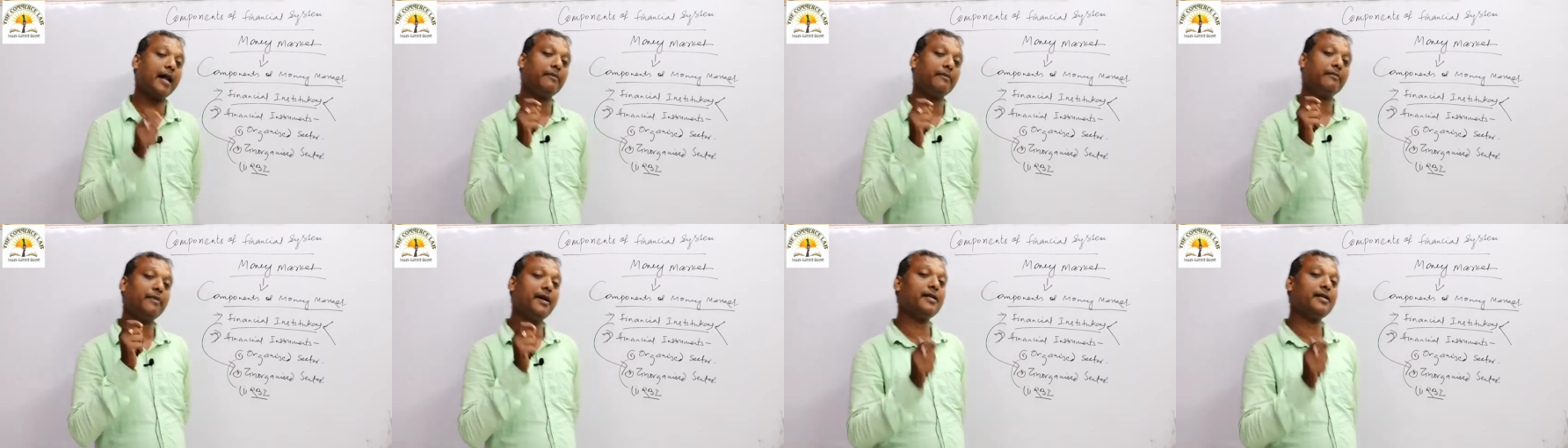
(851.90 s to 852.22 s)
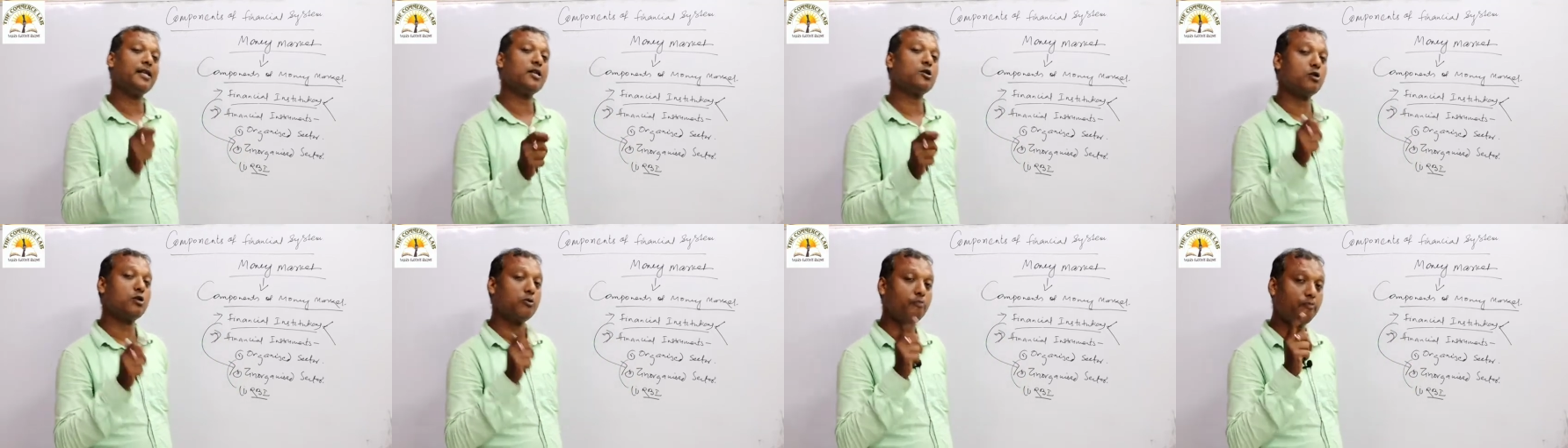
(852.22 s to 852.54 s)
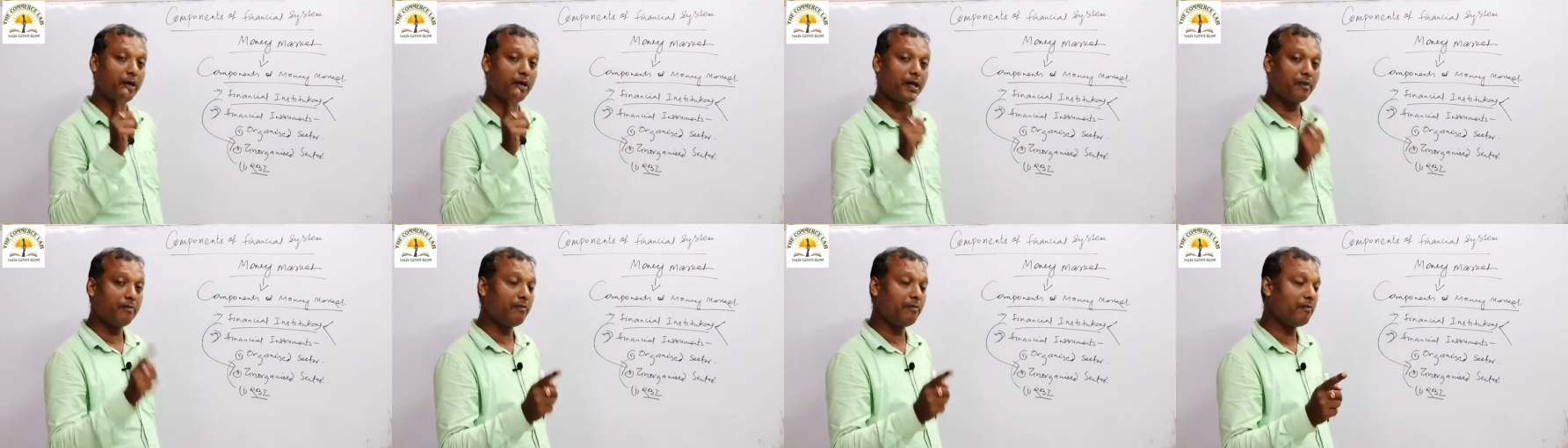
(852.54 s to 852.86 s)
RBI is the
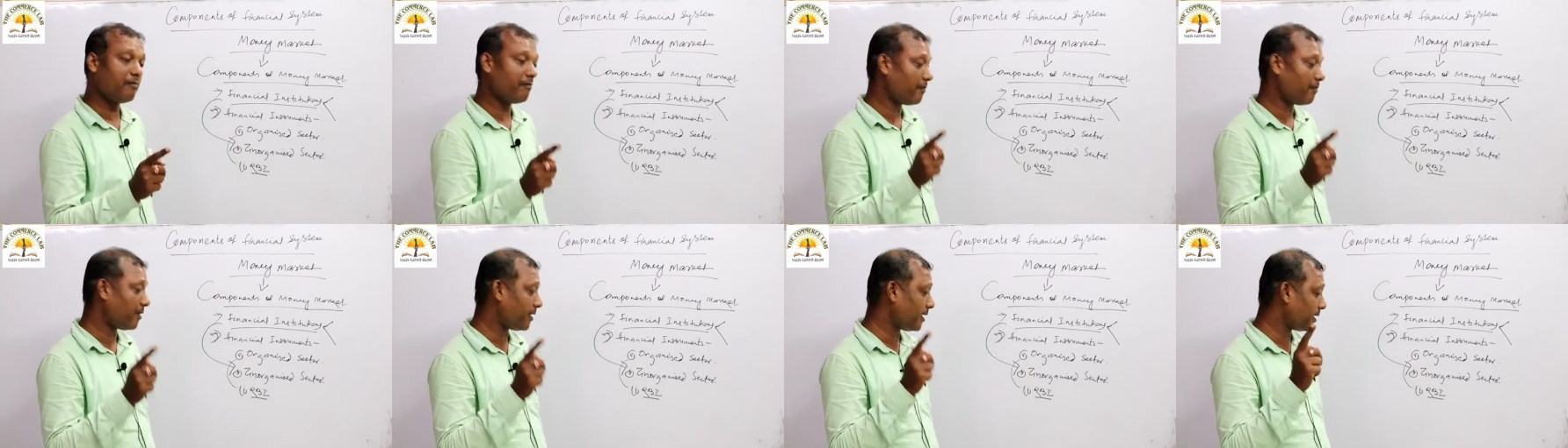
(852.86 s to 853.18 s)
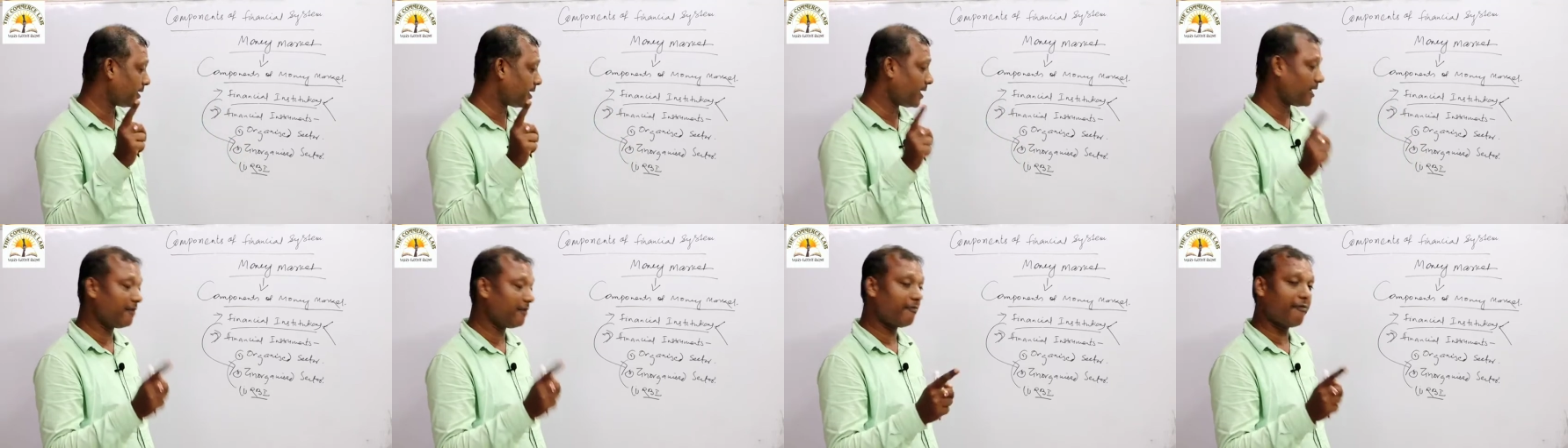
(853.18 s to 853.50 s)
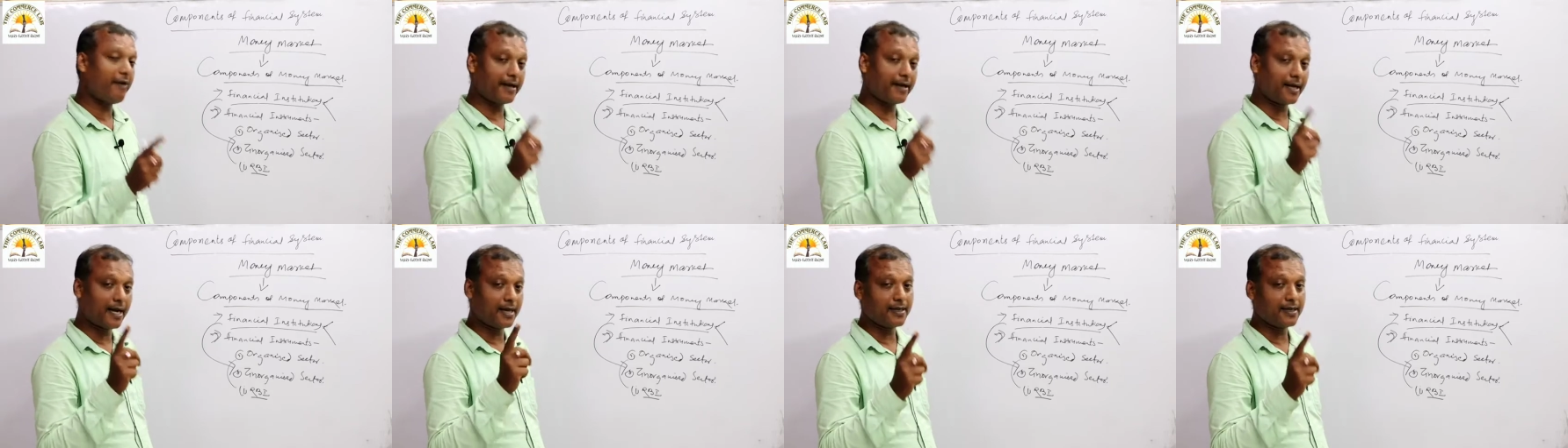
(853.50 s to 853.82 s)
Supreme
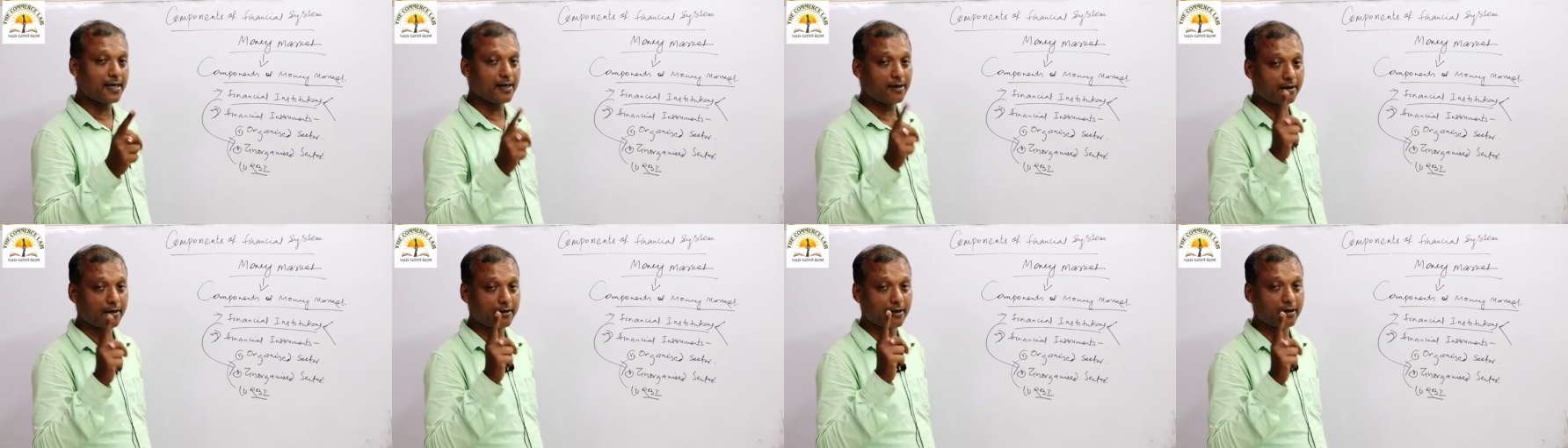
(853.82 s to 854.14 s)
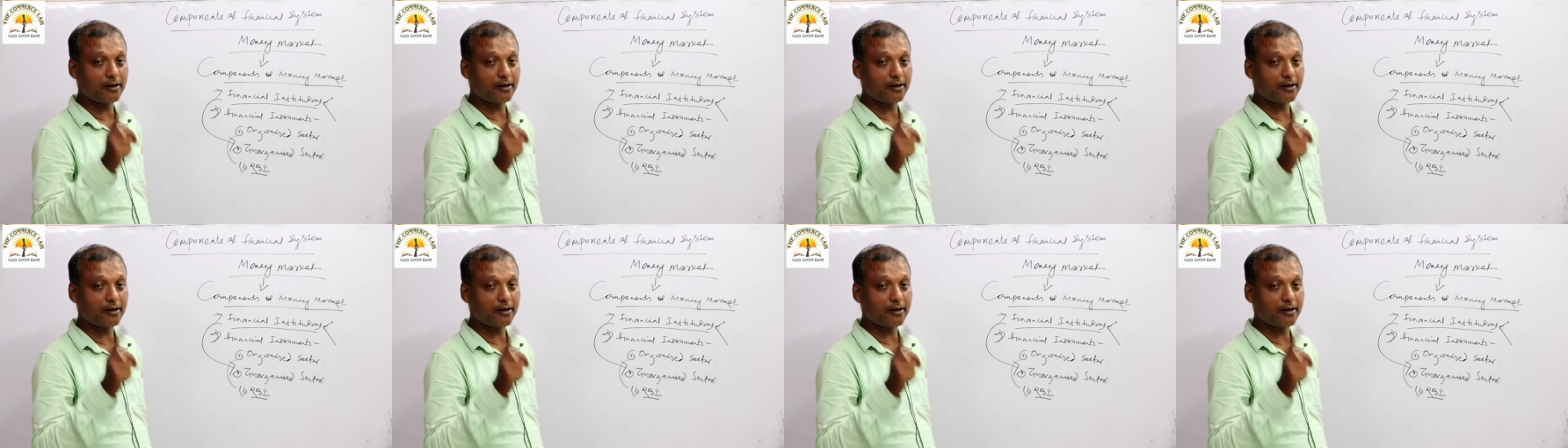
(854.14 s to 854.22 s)
Monetary Financial